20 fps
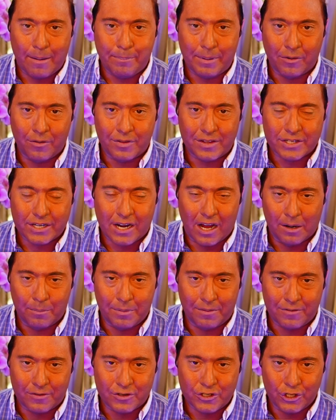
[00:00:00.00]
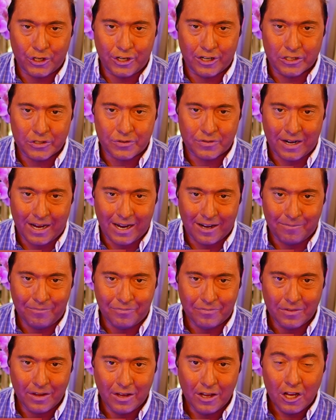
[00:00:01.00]
of what's happening with this economy for two years
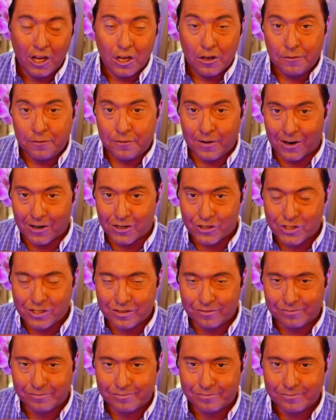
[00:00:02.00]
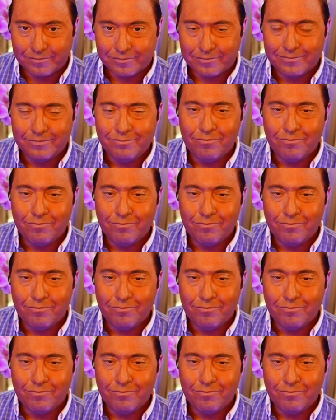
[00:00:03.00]
from now. First,